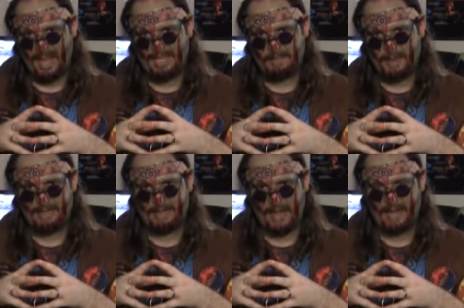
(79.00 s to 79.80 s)
I
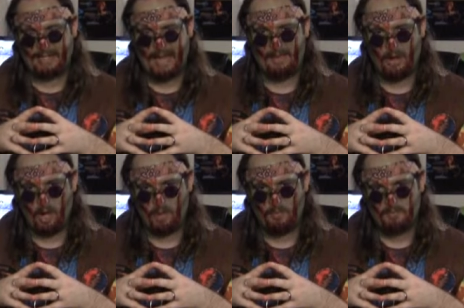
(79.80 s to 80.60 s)
spent a lot of time at
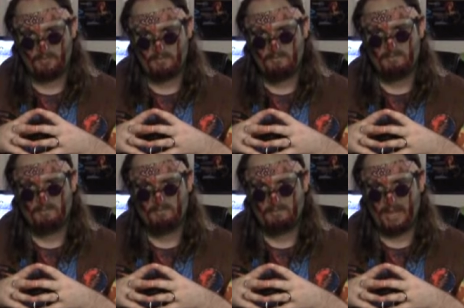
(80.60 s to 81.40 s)
home
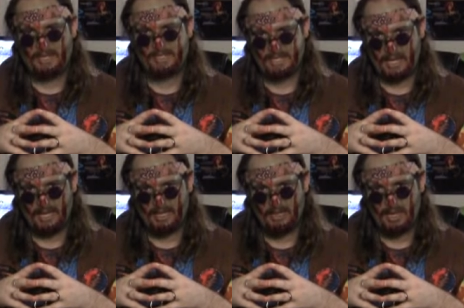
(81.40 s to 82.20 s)
being
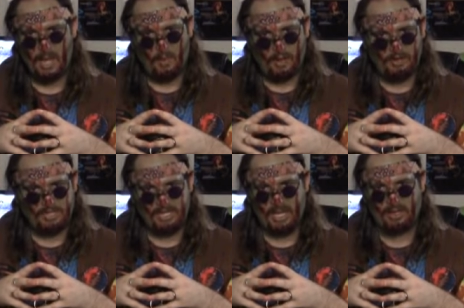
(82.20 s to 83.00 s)
sick. And when you're
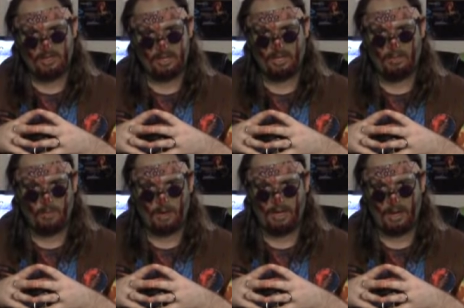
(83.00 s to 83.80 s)
sick, there's only
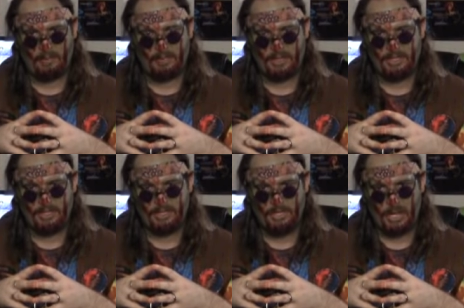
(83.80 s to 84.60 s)
a couple things
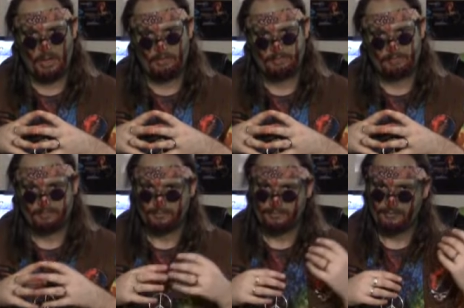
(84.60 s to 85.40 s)
you can do.
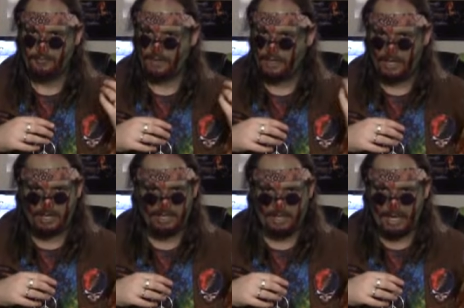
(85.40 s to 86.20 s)
You
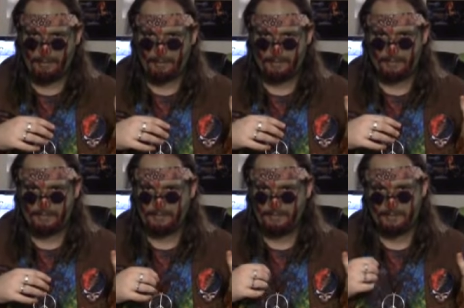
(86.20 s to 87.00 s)
can sleep,
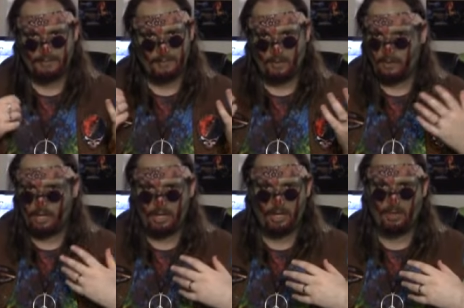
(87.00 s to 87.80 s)
or
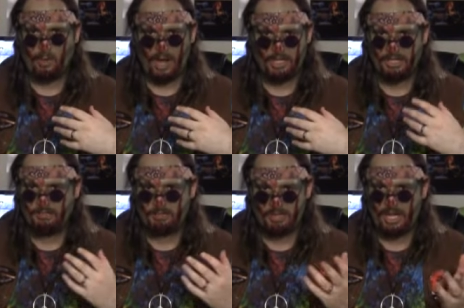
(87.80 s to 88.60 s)
you can watch
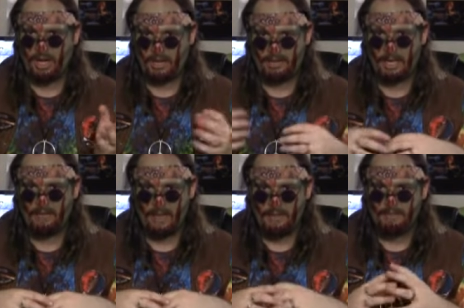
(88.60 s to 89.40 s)
shit on
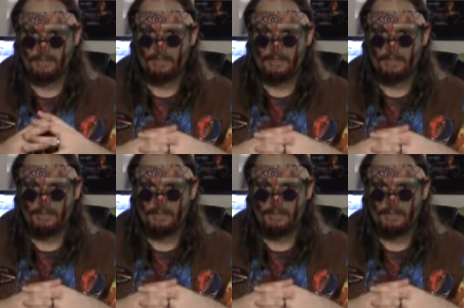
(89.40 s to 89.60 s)
TV.